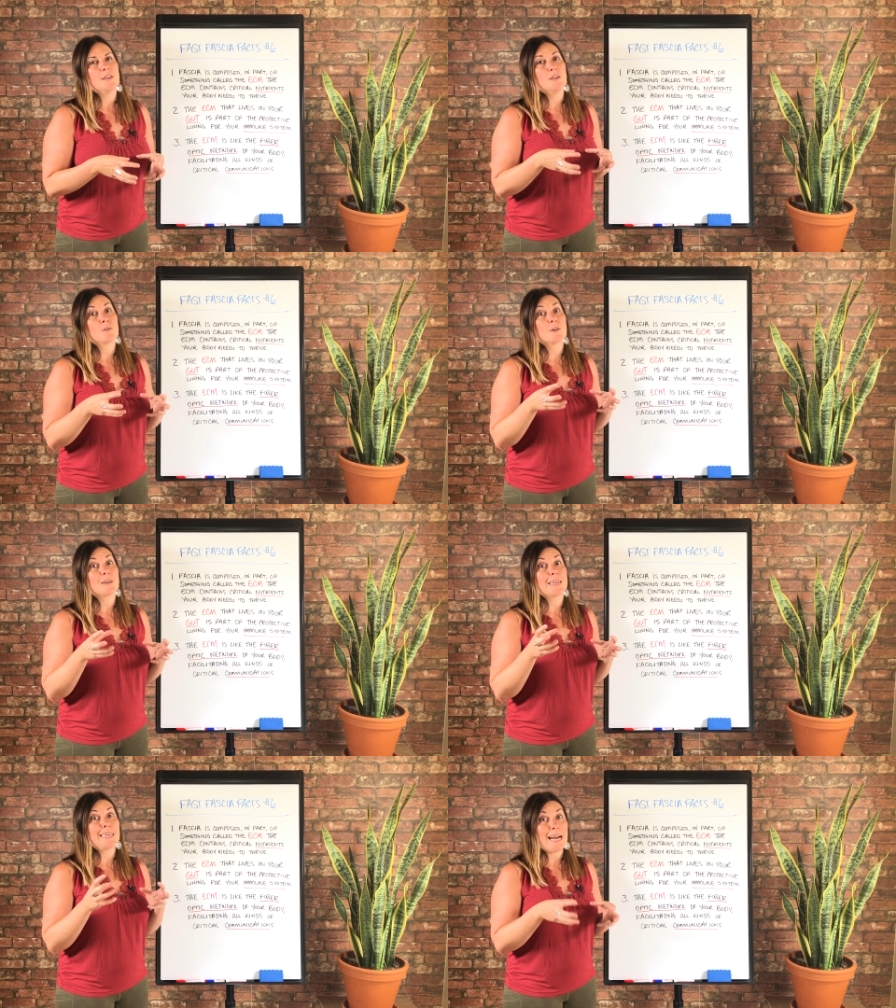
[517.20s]

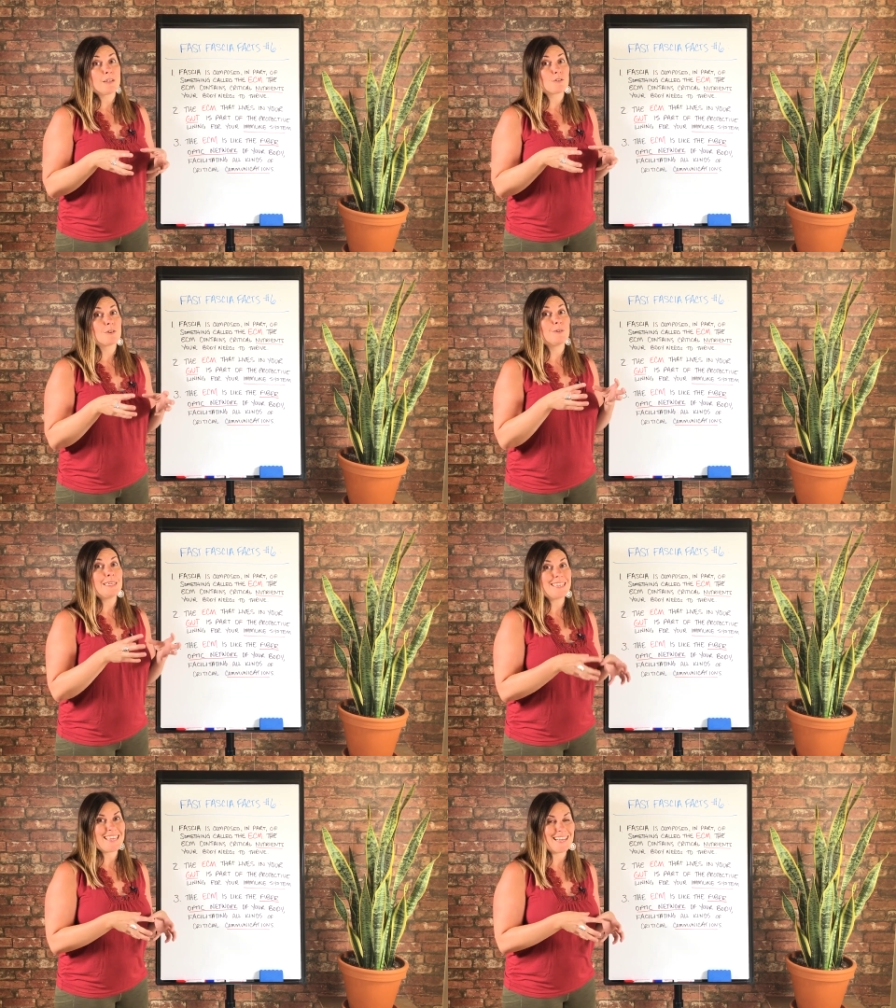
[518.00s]
your
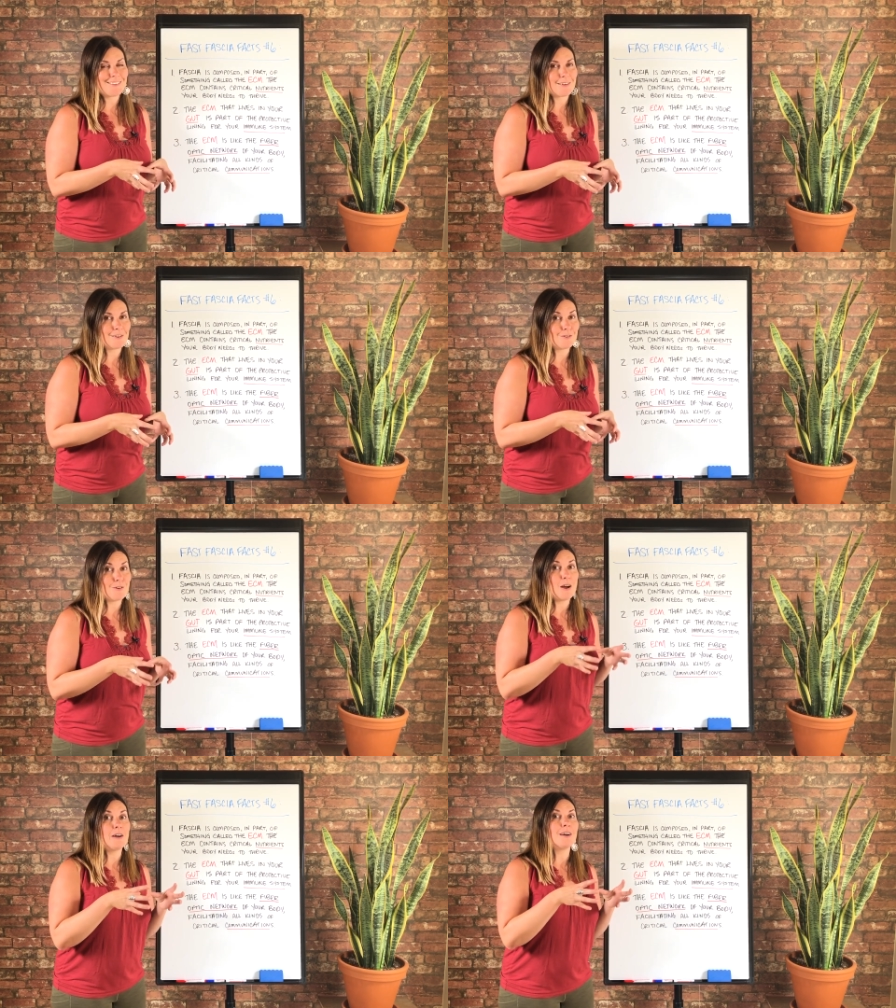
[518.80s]

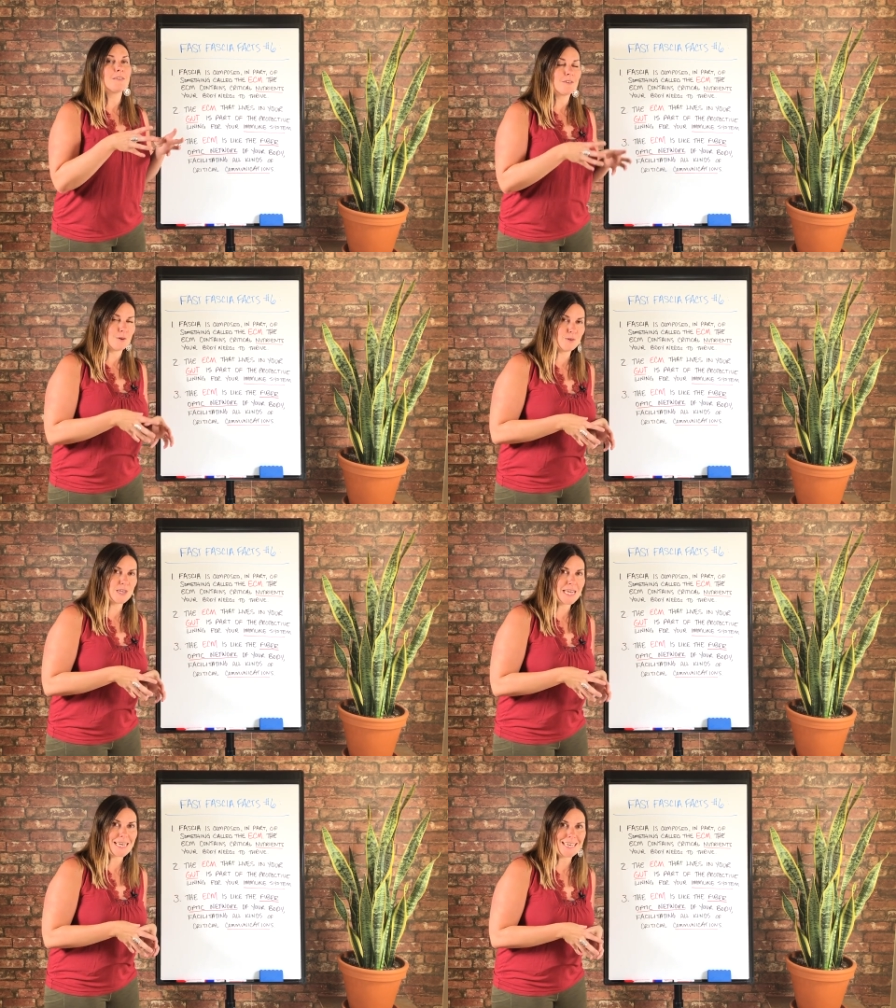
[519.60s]
gastrointestinal
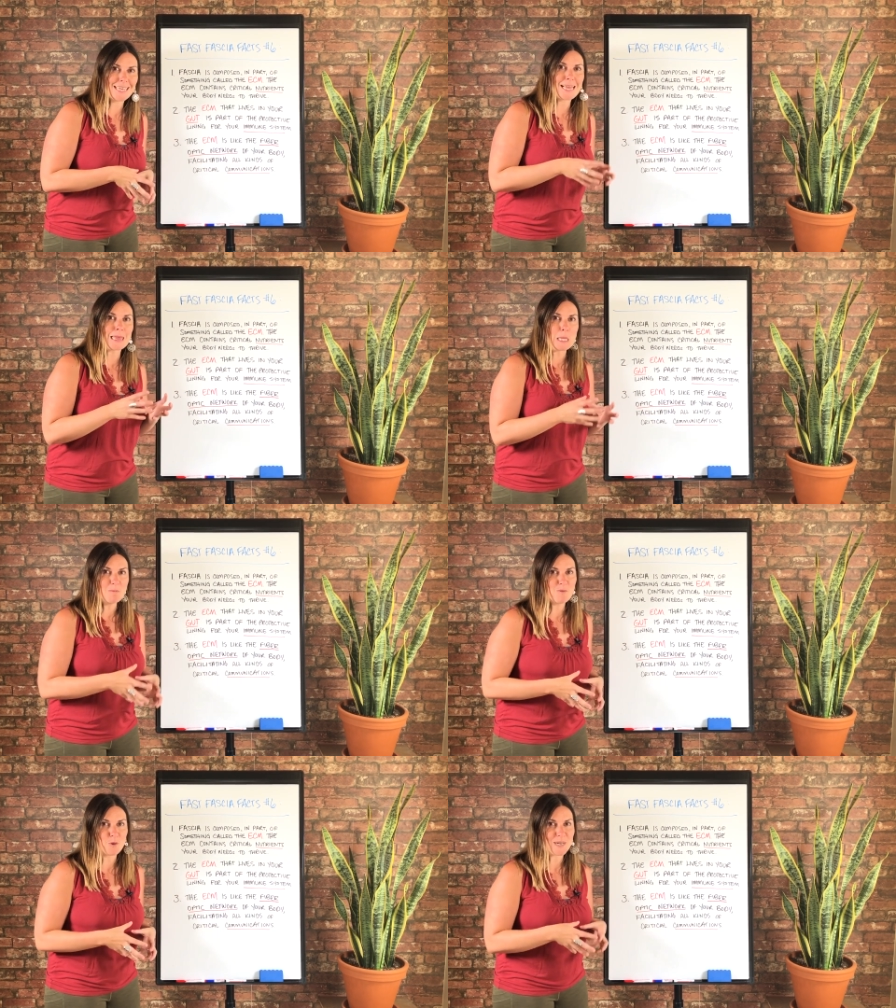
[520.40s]
associated
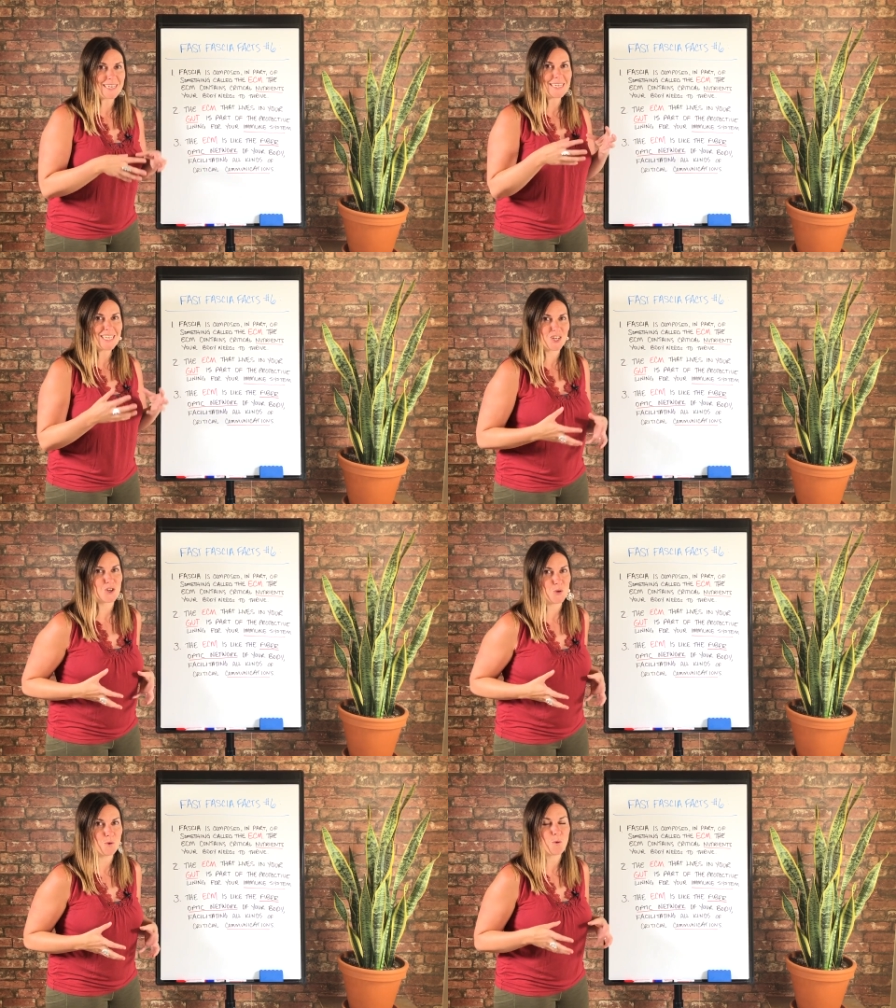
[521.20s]
lymphoid
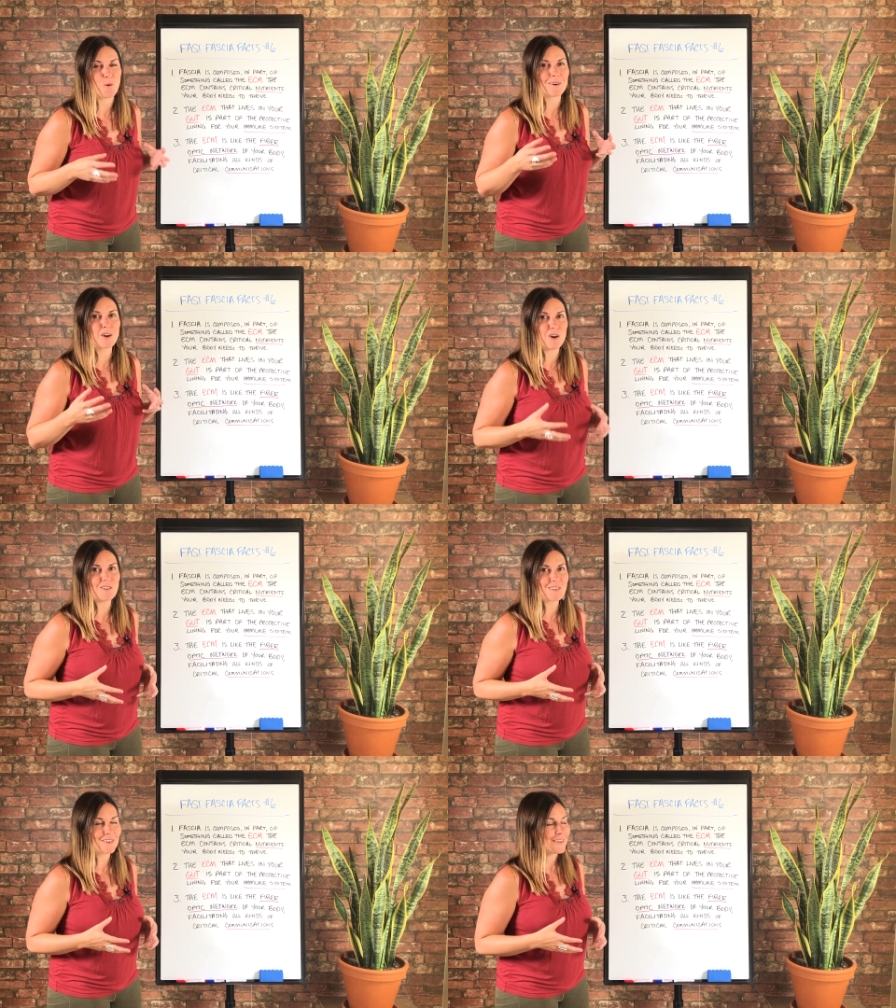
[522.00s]
tissue or
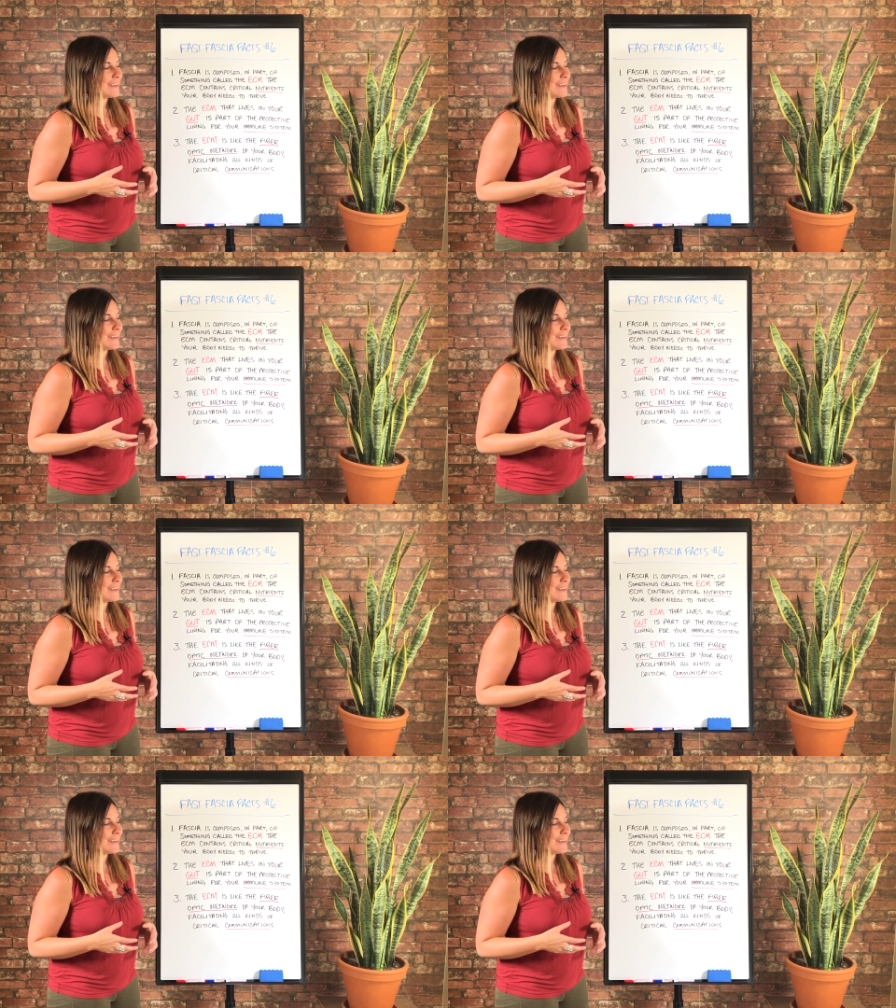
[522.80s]
GALT.